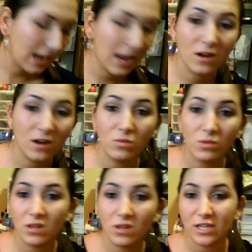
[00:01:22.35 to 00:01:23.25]
And I don't
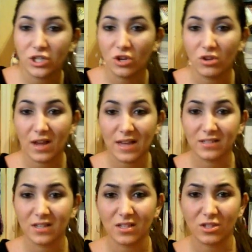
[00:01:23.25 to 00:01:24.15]
want to like show you
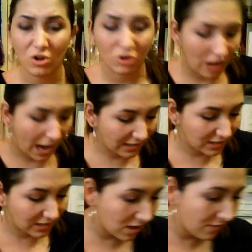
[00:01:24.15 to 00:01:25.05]
guys because it's all
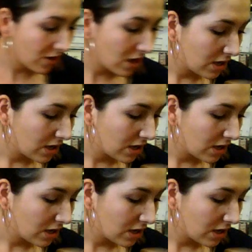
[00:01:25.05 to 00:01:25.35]
cracked and stuff.